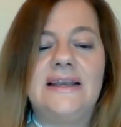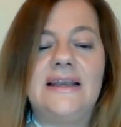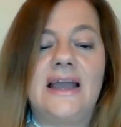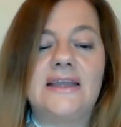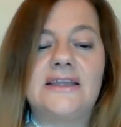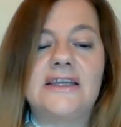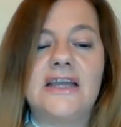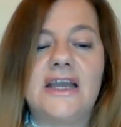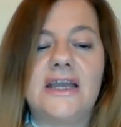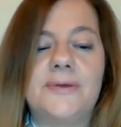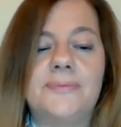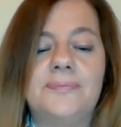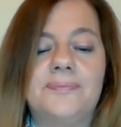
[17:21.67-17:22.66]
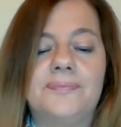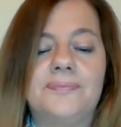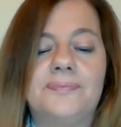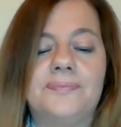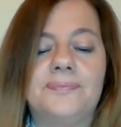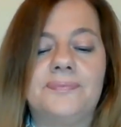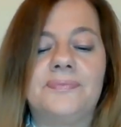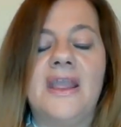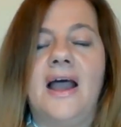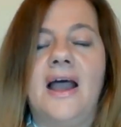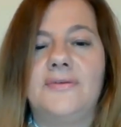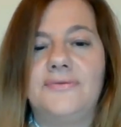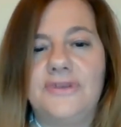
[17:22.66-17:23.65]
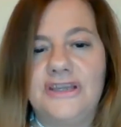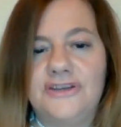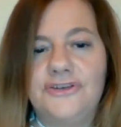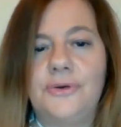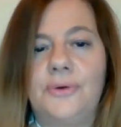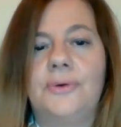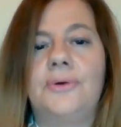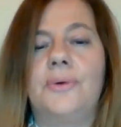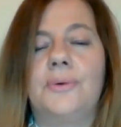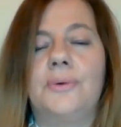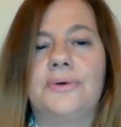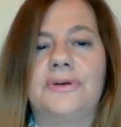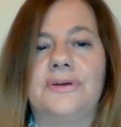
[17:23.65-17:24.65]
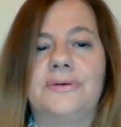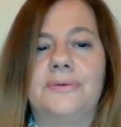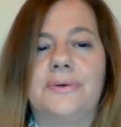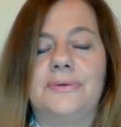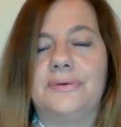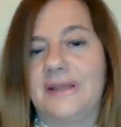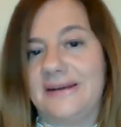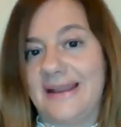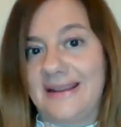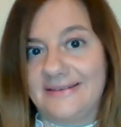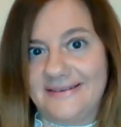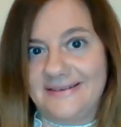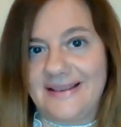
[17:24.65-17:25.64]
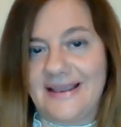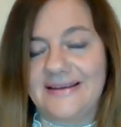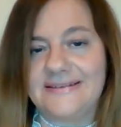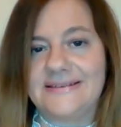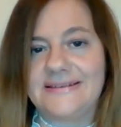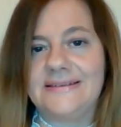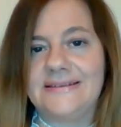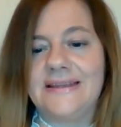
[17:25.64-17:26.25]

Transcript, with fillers: like a video or an headset,